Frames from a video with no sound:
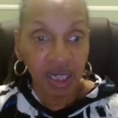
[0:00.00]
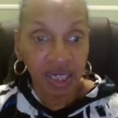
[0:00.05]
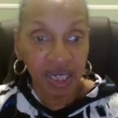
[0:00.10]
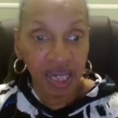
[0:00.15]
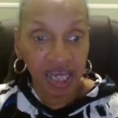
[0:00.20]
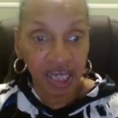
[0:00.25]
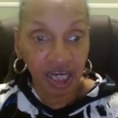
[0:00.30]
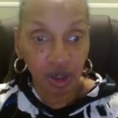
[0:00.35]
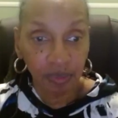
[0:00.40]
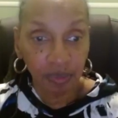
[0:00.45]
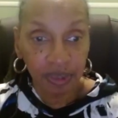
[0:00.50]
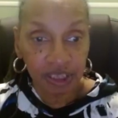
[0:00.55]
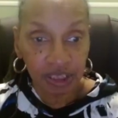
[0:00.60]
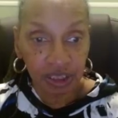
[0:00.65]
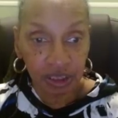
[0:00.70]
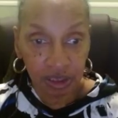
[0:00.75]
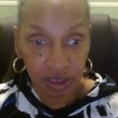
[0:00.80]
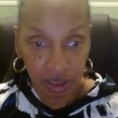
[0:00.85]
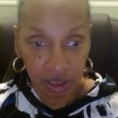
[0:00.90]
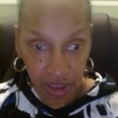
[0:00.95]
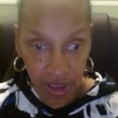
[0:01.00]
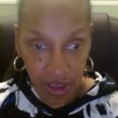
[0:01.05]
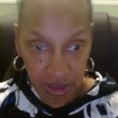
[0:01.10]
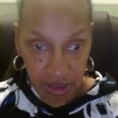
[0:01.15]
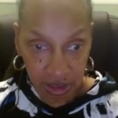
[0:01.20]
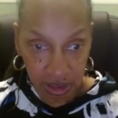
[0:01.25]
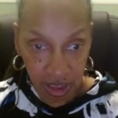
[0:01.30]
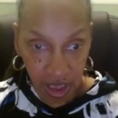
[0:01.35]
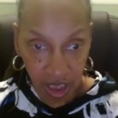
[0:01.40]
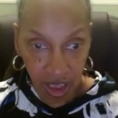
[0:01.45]
Naomi
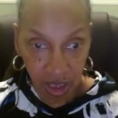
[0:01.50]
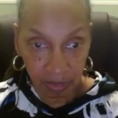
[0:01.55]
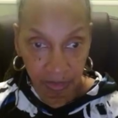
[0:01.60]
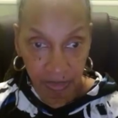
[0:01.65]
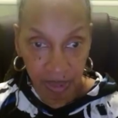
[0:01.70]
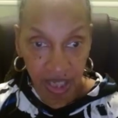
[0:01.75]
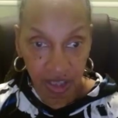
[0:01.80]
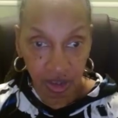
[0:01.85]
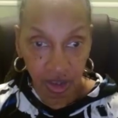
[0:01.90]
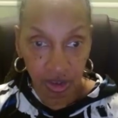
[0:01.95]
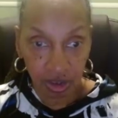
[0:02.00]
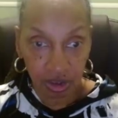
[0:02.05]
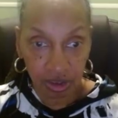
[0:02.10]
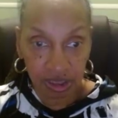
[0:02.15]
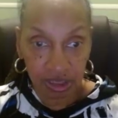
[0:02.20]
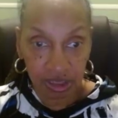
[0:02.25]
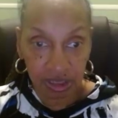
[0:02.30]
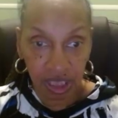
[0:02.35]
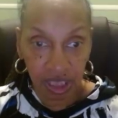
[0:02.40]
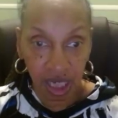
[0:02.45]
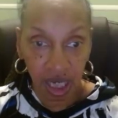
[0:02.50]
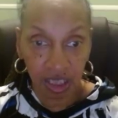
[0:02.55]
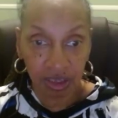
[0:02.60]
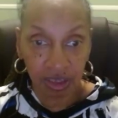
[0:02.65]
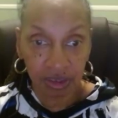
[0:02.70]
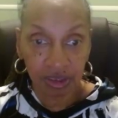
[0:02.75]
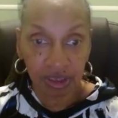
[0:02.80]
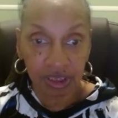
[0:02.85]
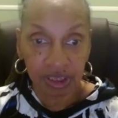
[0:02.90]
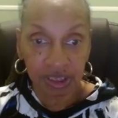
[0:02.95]
looked up at her
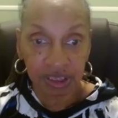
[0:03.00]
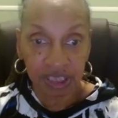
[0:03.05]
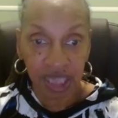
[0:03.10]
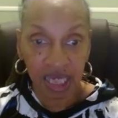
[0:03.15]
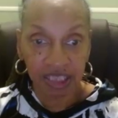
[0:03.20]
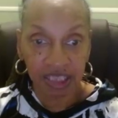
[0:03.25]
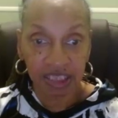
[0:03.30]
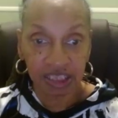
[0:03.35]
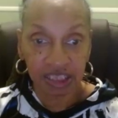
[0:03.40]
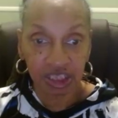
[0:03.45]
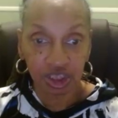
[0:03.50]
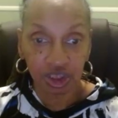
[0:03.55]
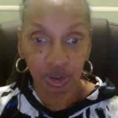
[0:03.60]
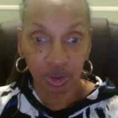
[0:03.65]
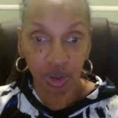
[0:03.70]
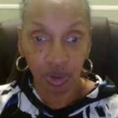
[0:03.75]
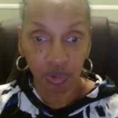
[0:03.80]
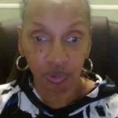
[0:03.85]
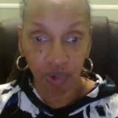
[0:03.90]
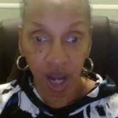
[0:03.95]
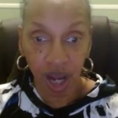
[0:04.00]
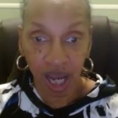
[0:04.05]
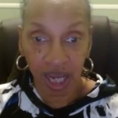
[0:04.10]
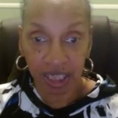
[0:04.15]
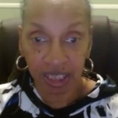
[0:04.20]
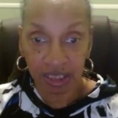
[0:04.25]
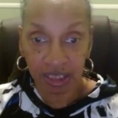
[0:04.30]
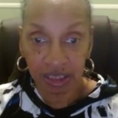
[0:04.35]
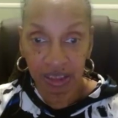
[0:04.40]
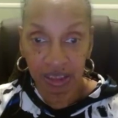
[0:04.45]
son standing to her
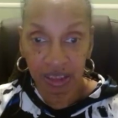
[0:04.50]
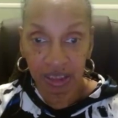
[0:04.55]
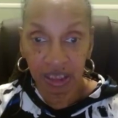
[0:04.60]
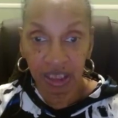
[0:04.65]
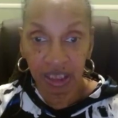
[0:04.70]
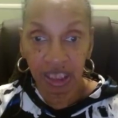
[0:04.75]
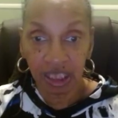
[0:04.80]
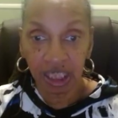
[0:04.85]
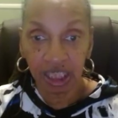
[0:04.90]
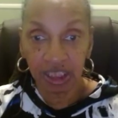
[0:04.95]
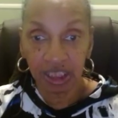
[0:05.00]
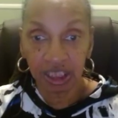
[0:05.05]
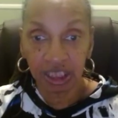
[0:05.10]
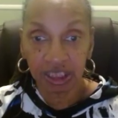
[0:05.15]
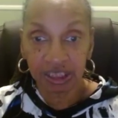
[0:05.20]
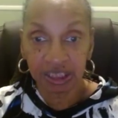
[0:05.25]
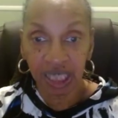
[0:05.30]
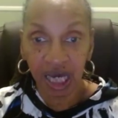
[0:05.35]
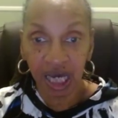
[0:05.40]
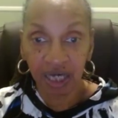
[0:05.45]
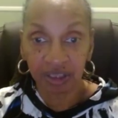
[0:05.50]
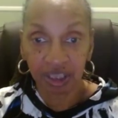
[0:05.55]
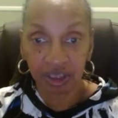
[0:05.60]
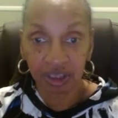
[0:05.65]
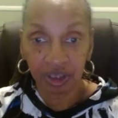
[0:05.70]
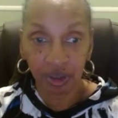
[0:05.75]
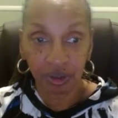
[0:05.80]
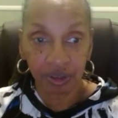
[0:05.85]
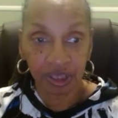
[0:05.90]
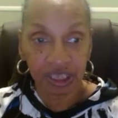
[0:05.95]
right. He looked down
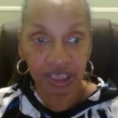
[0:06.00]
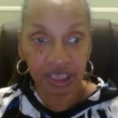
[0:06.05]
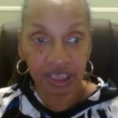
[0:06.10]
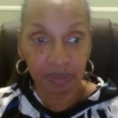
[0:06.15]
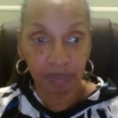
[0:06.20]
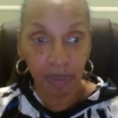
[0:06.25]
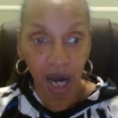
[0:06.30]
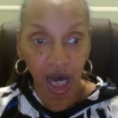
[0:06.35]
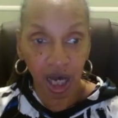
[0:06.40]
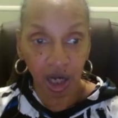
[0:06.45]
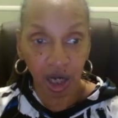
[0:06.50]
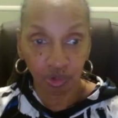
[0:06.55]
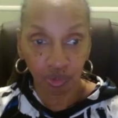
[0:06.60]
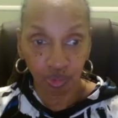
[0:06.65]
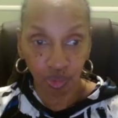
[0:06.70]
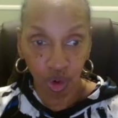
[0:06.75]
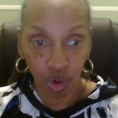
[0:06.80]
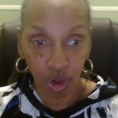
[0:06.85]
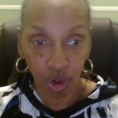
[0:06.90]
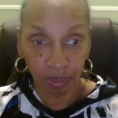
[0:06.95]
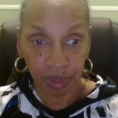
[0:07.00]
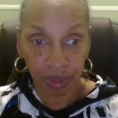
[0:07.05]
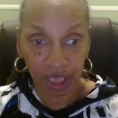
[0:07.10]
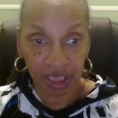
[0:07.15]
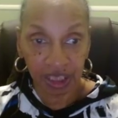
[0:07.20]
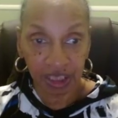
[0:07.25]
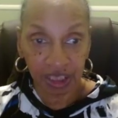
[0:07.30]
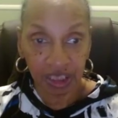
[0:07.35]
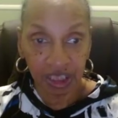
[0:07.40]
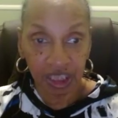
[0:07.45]
at her and smiled
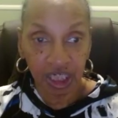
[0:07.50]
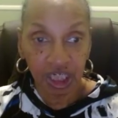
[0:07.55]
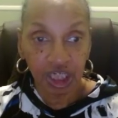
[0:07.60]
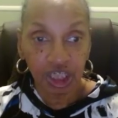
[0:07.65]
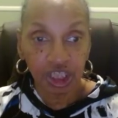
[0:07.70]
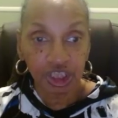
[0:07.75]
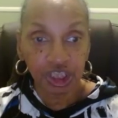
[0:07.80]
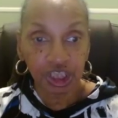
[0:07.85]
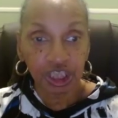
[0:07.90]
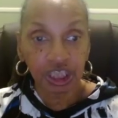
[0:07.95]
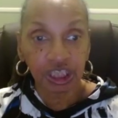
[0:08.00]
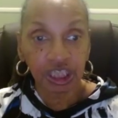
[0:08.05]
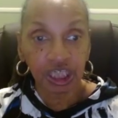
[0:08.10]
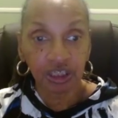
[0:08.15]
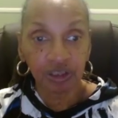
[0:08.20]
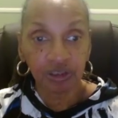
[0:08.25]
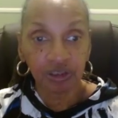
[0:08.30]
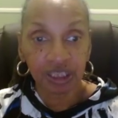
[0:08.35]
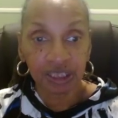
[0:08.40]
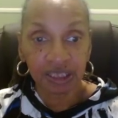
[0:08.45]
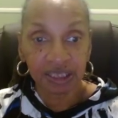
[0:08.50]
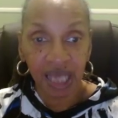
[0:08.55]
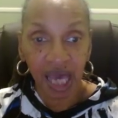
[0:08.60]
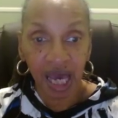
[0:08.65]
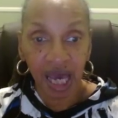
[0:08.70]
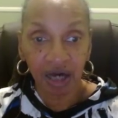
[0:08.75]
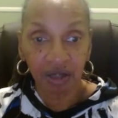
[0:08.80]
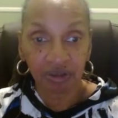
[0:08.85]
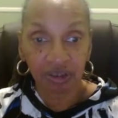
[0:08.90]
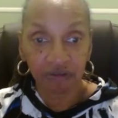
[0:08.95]
warmly. She could hear the
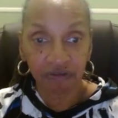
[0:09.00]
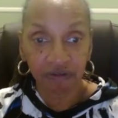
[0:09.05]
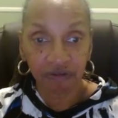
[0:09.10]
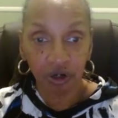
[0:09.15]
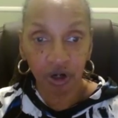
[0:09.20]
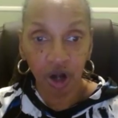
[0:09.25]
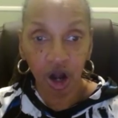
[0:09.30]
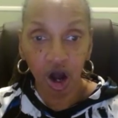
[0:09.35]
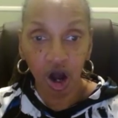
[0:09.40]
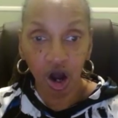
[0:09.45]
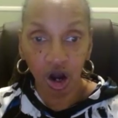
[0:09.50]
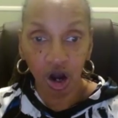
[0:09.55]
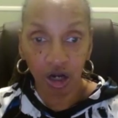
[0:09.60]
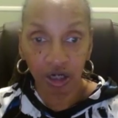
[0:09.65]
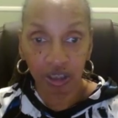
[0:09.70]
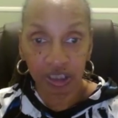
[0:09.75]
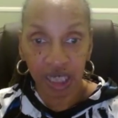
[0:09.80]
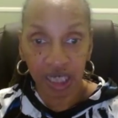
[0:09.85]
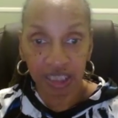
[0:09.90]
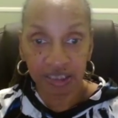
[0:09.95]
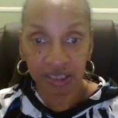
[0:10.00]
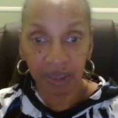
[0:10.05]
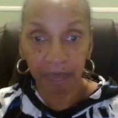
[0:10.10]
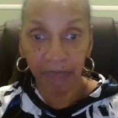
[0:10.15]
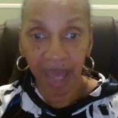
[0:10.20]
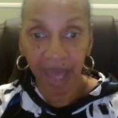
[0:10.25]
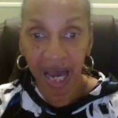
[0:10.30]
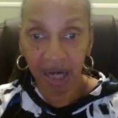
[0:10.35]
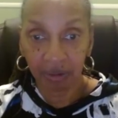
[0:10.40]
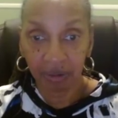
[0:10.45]
sound of her heart as
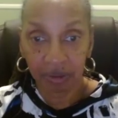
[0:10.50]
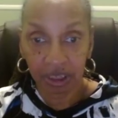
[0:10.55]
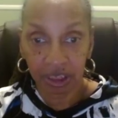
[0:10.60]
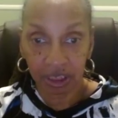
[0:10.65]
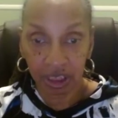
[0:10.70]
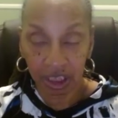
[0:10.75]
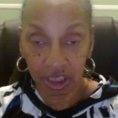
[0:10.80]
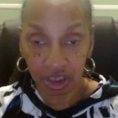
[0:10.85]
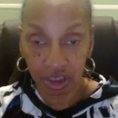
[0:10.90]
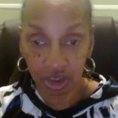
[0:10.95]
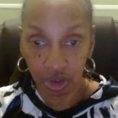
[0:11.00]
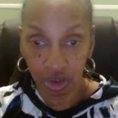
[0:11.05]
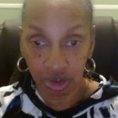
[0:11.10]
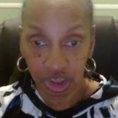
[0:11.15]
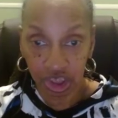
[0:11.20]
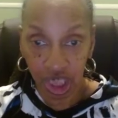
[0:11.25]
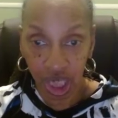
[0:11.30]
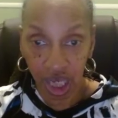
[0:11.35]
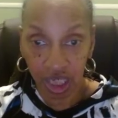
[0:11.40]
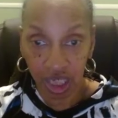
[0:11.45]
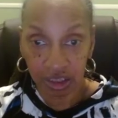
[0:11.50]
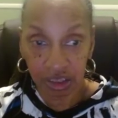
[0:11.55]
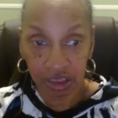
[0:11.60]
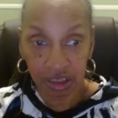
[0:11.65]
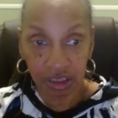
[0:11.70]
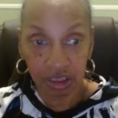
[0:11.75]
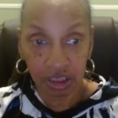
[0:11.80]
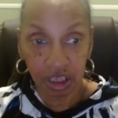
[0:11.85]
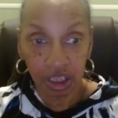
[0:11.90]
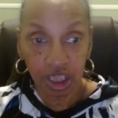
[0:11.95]
it pounded against her
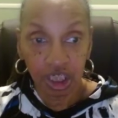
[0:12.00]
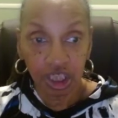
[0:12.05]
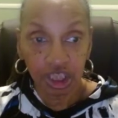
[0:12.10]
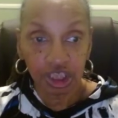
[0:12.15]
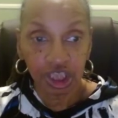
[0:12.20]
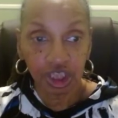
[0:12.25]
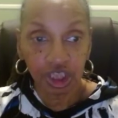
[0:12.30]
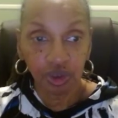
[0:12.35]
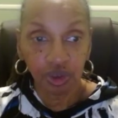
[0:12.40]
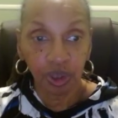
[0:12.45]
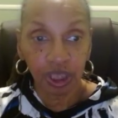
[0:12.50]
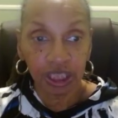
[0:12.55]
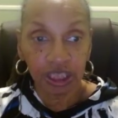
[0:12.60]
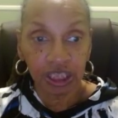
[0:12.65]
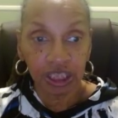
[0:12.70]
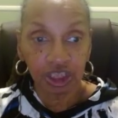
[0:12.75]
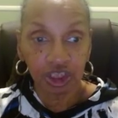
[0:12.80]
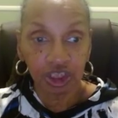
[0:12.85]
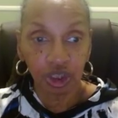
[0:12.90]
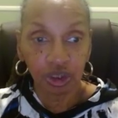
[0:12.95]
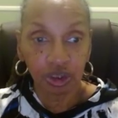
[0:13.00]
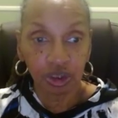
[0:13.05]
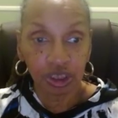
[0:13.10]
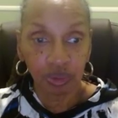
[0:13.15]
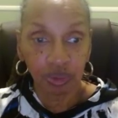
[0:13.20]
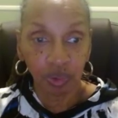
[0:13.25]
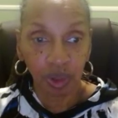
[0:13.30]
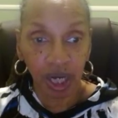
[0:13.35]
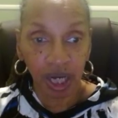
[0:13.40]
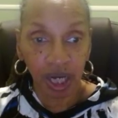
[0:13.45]
chest. She quickly
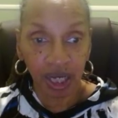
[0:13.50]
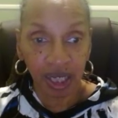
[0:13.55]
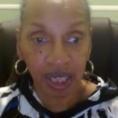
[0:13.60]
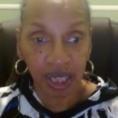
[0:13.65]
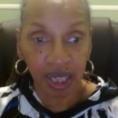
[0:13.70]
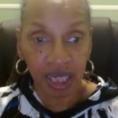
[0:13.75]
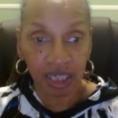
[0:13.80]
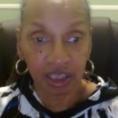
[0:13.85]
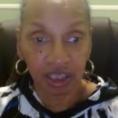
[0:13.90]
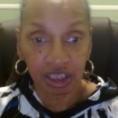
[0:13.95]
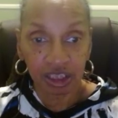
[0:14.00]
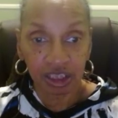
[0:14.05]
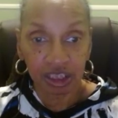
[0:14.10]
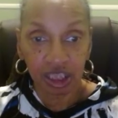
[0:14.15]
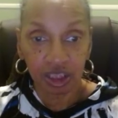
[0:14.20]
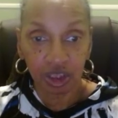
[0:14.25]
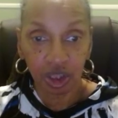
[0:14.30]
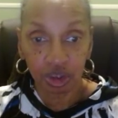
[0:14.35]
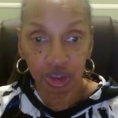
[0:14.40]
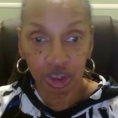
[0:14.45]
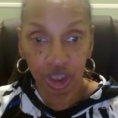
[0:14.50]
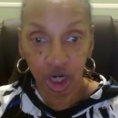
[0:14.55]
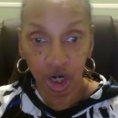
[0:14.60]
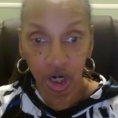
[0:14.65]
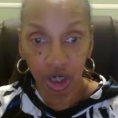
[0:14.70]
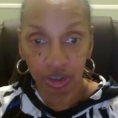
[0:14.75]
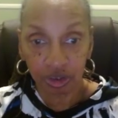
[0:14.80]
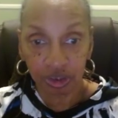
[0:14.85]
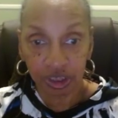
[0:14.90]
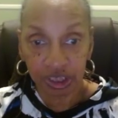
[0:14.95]
turned away and looked at her
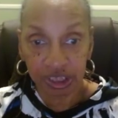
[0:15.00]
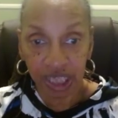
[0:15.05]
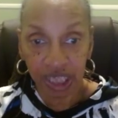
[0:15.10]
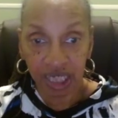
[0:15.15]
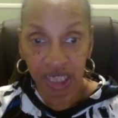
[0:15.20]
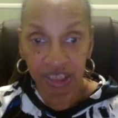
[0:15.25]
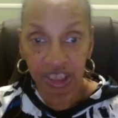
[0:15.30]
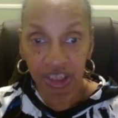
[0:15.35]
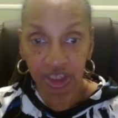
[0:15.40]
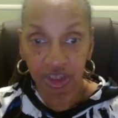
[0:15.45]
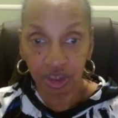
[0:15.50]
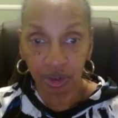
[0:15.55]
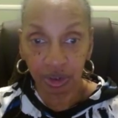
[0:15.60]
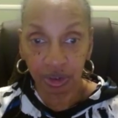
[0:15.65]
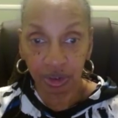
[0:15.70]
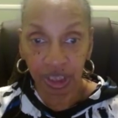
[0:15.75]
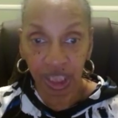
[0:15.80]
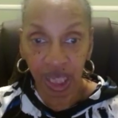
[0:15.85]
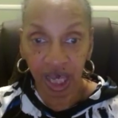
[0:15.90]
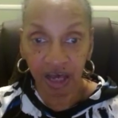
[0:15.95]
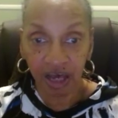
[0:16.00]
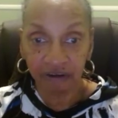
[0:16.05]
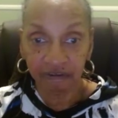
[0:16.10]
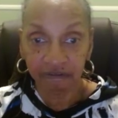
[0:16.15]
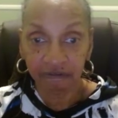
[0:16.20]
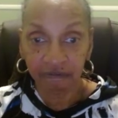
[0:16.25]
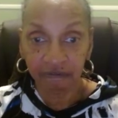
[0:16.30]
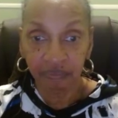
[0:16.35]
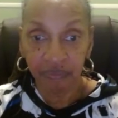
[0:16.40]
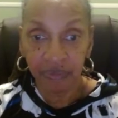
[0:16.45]
daughter standing to her
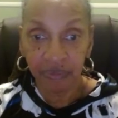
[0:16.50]
left.